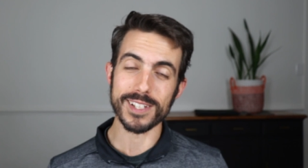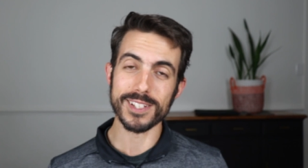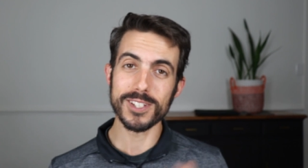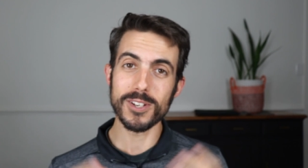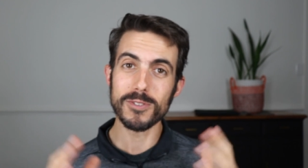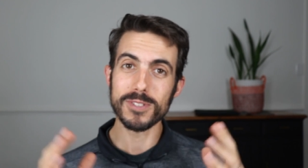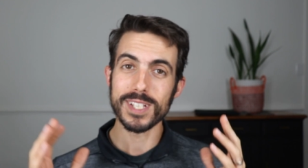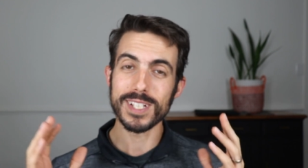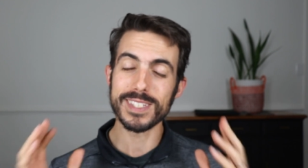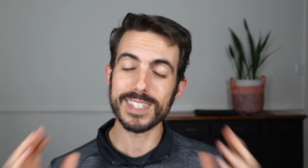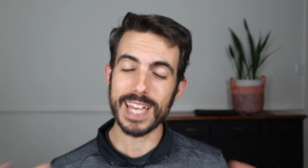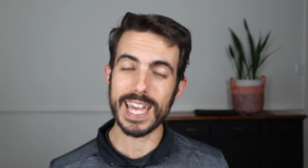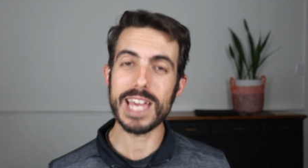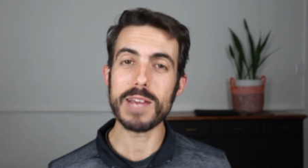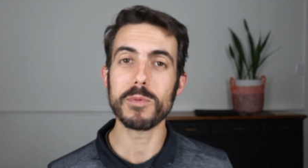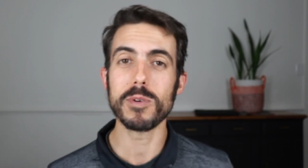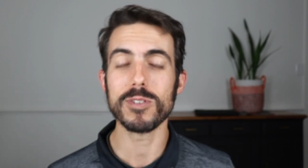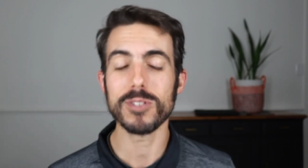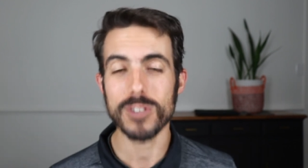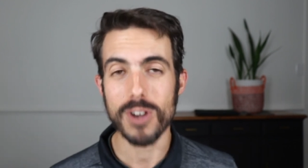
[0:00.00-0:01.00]
So
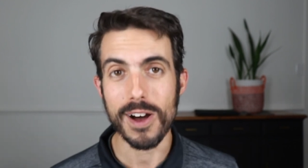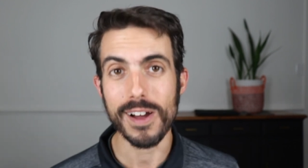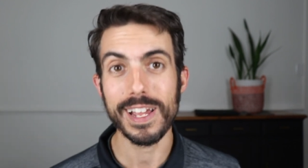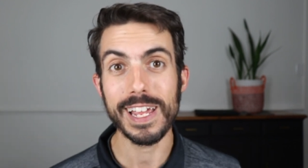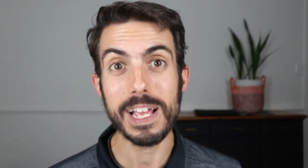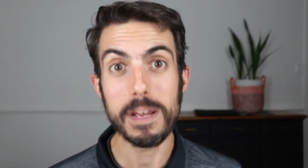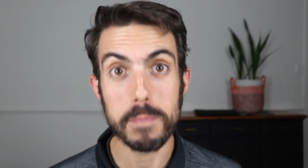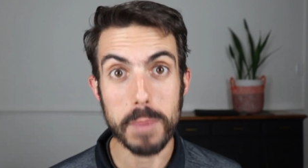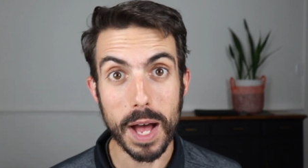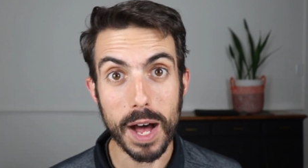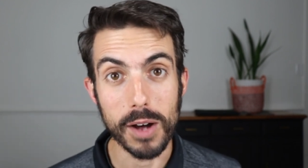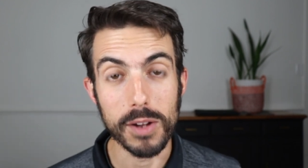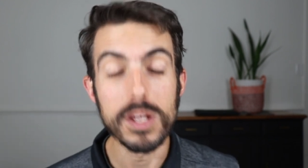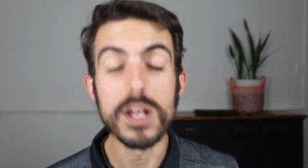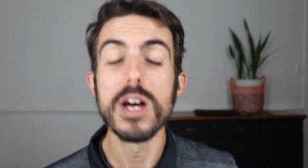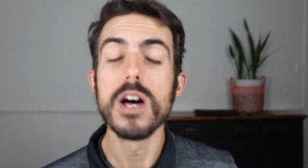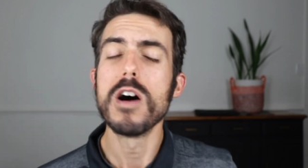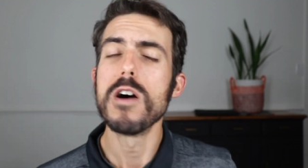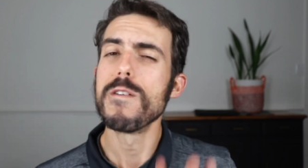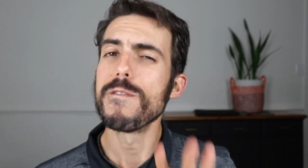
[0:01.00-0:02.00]
today we're talking
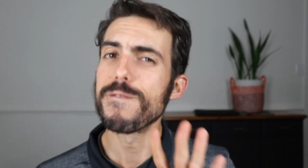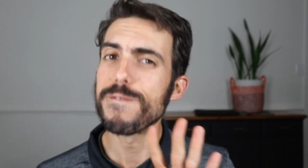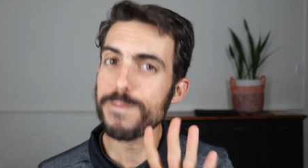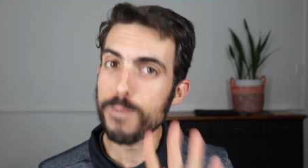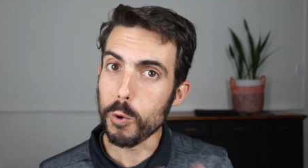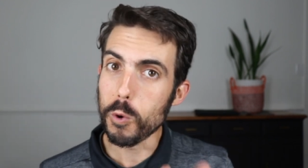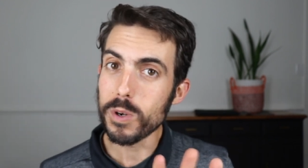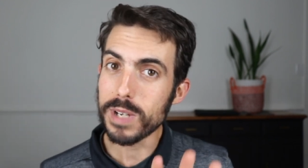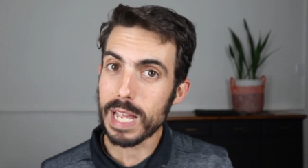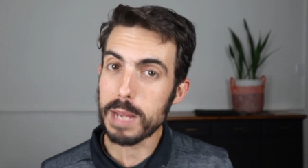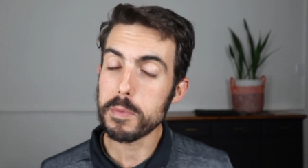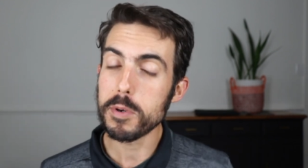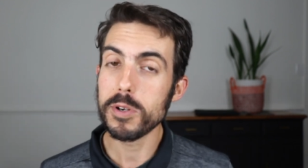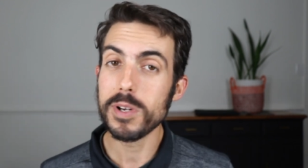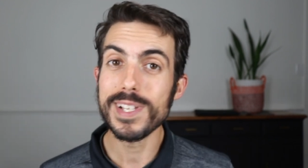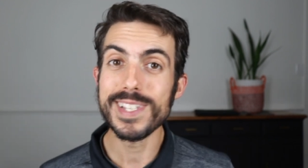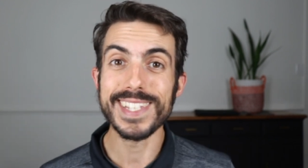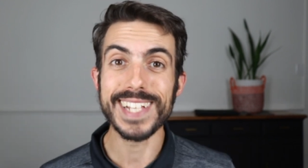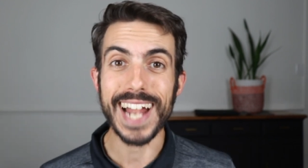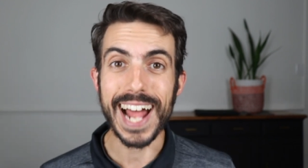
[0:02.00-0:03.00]
about 4
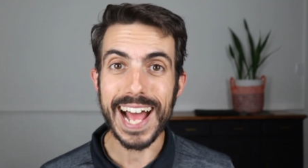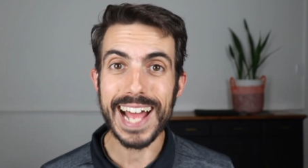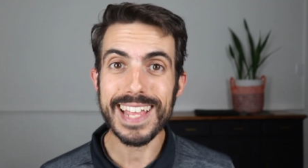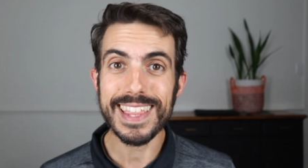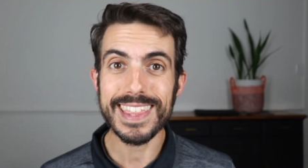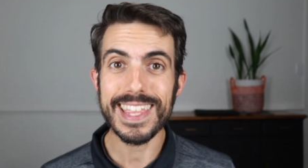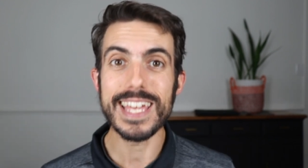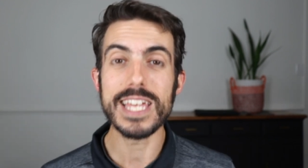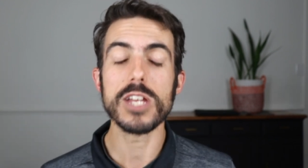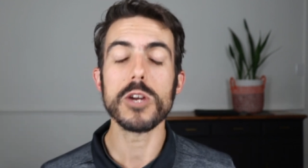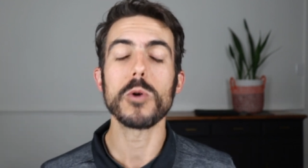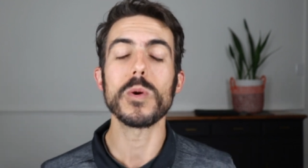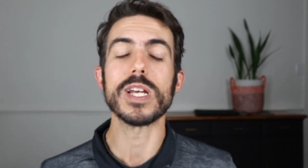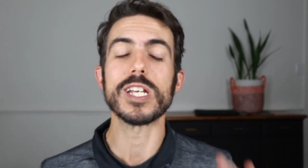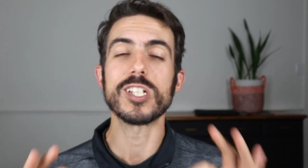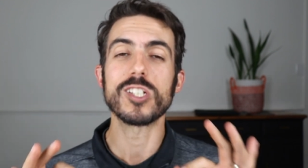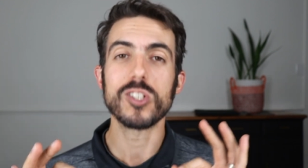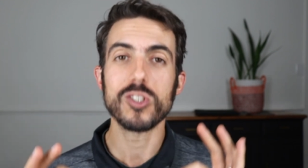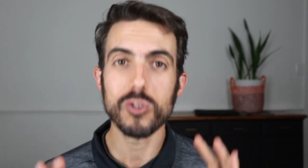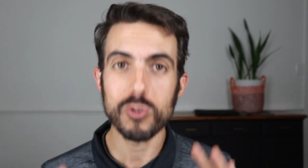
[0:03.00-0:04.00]
neighborhoods that I think are
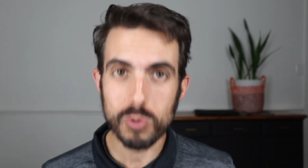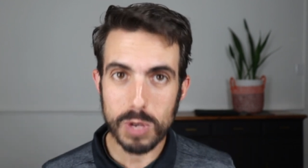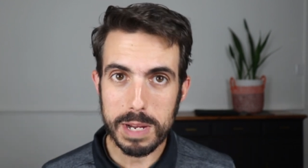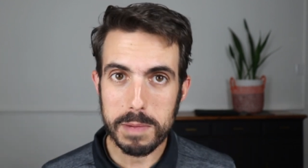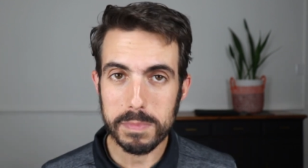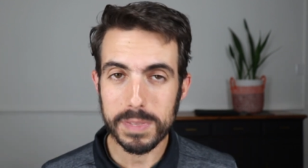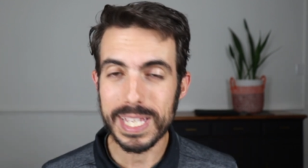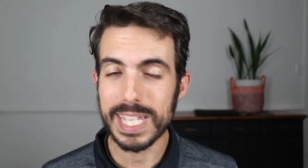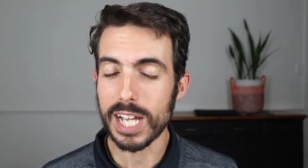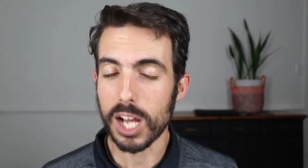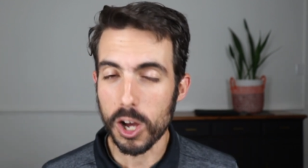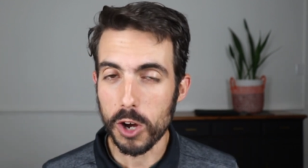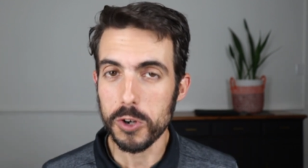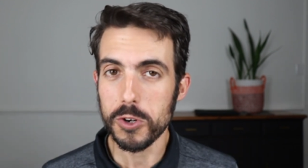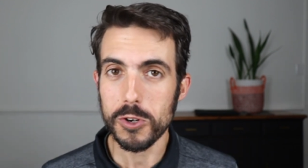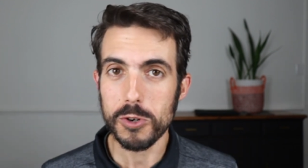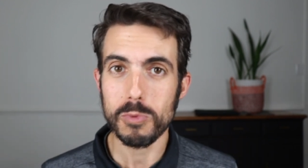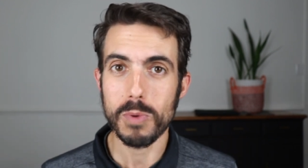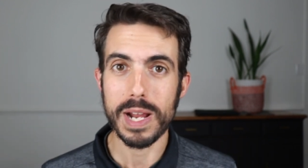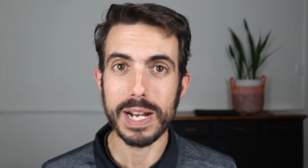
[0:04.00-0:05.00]
extremely
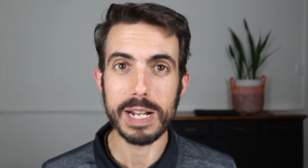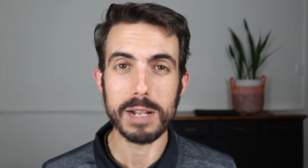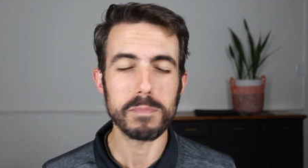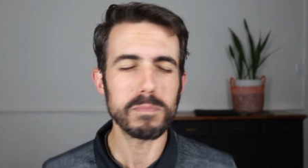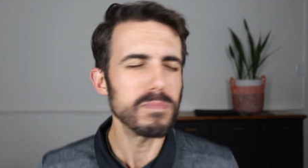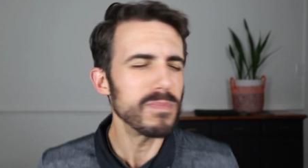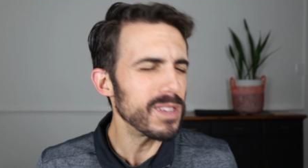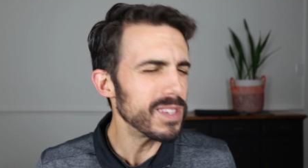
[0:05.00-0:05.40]
underrated.